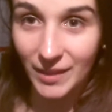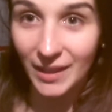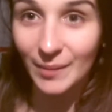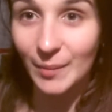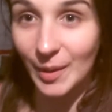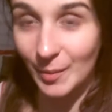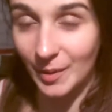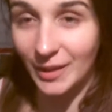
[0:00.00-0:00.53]

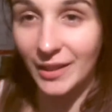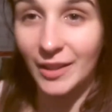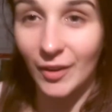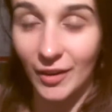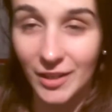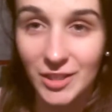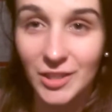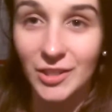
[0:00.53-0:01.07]
Maybe, you know,
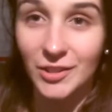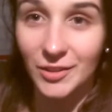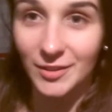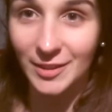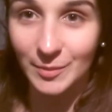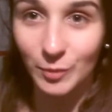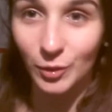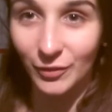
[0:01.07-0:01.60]
I should do
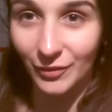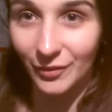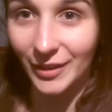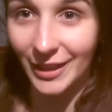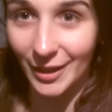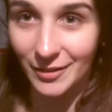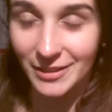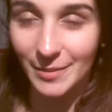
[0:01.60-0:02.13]
some more
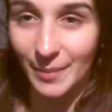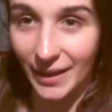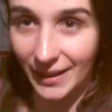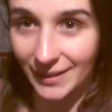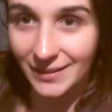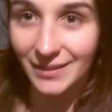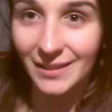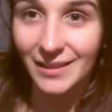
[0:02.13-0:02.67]
videos
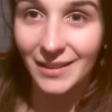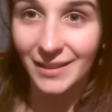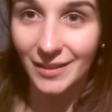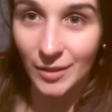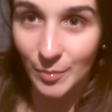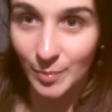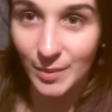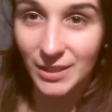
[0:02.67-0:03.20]
about
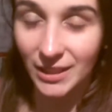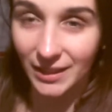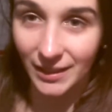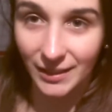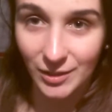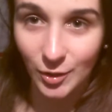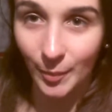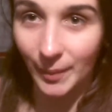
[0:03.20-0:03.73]
the
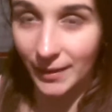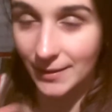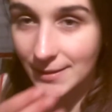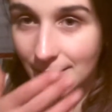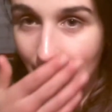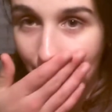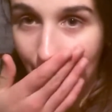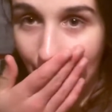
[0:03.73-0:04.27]
particular topics.